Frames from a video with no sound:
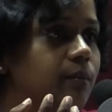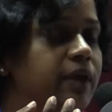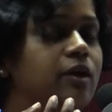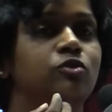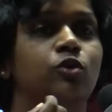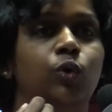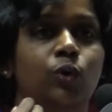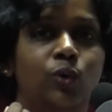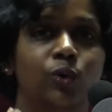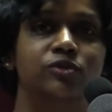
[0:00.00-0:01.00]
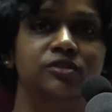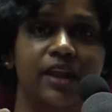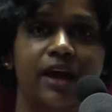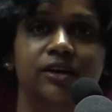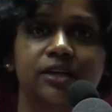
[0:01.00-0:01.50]
Because whose
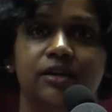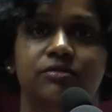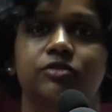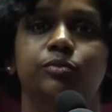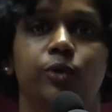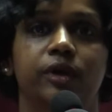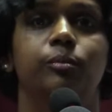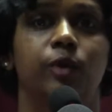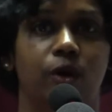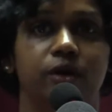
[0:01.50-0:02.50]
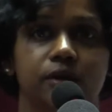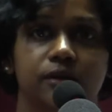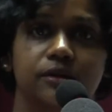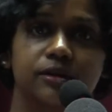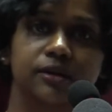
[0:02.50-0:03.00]
narrative is more
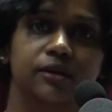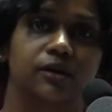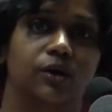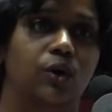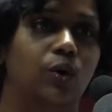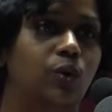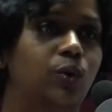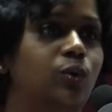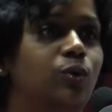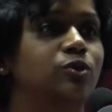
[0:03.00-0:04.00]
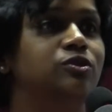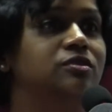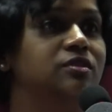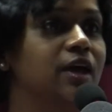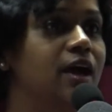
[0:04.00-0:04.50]
important? Whose
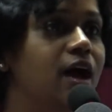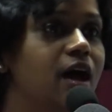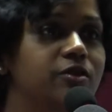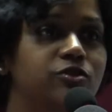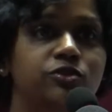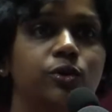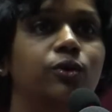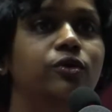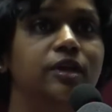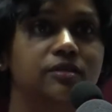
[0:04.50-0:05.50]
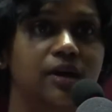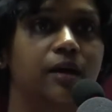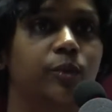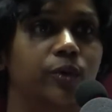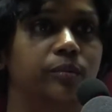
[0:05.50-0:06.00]
stories
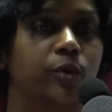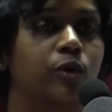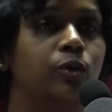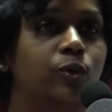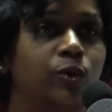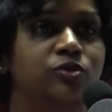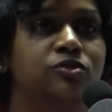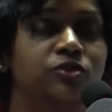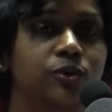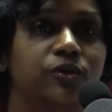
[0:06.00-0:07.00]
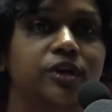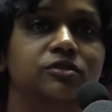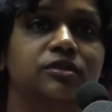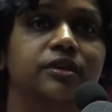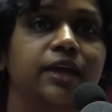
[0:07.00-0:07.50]
are more important? Whose
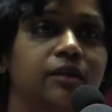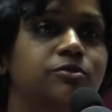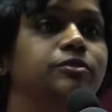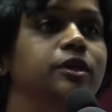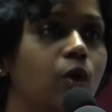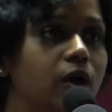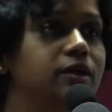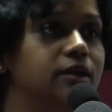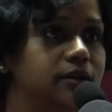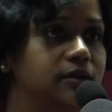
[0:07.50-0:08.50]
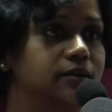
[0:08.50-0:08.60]
stories get forgotten?